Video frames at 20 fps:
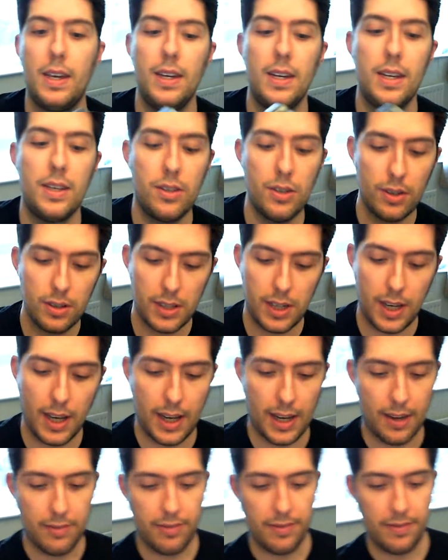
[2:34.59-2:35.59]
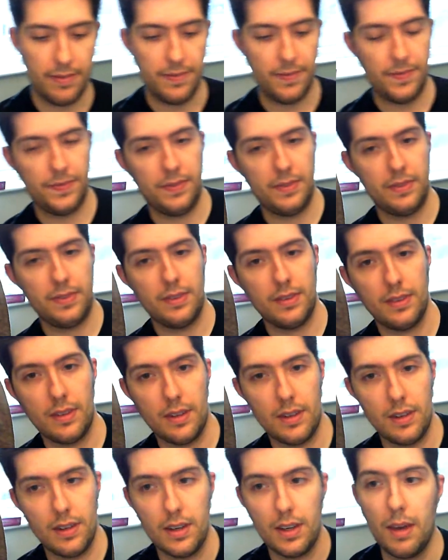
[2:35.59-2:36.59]
He does have
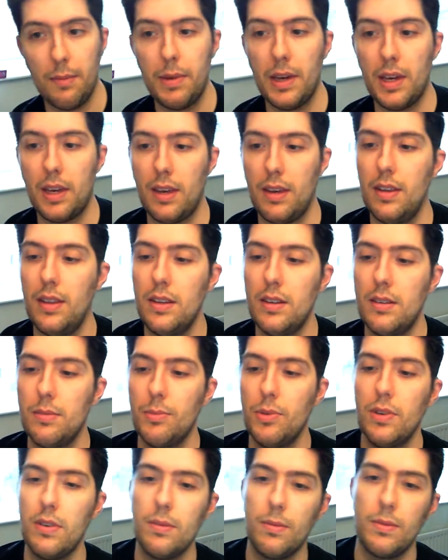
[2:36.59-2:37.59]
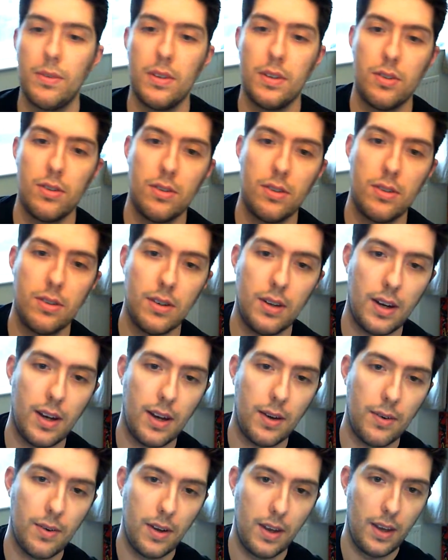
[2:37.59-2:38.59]
a gimmick in this mode, which I shall show you
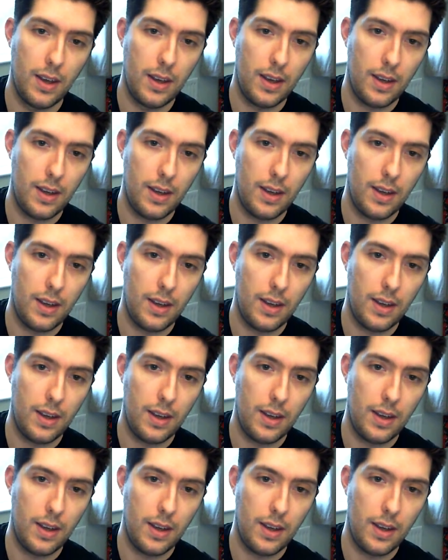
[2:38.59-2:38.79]
now.